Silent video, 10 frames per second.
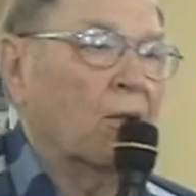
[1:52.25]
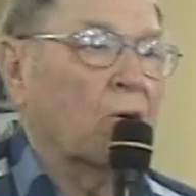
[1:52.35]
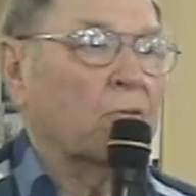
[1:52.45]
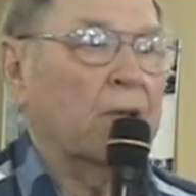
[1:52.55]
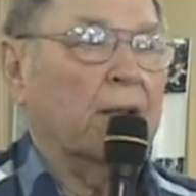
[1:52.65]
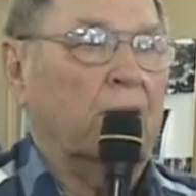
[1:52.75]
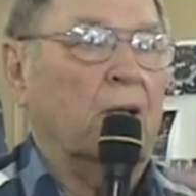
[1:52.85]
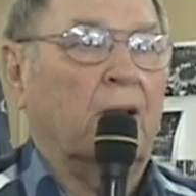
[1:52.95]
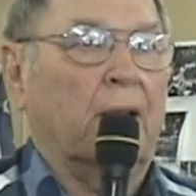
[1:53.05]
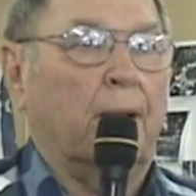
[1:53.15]
on that
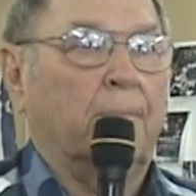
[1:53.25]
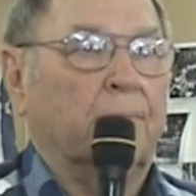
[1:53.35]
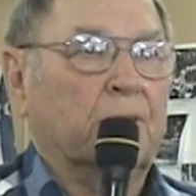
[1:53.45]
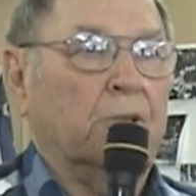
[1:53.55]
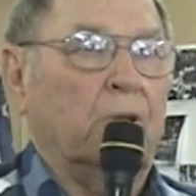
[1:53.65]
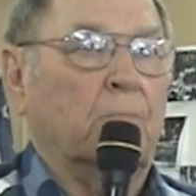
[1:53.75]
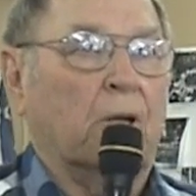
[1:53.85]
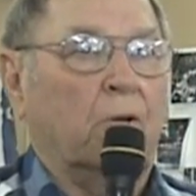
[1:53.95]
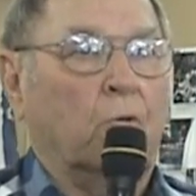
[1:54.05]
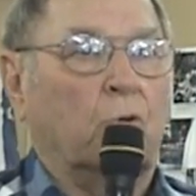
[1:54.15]
Dunlap team,
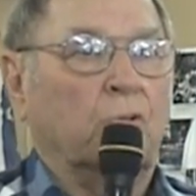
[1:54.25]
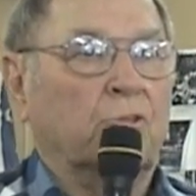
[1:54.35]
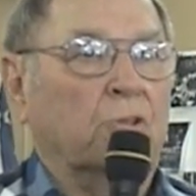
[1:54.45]
I noticed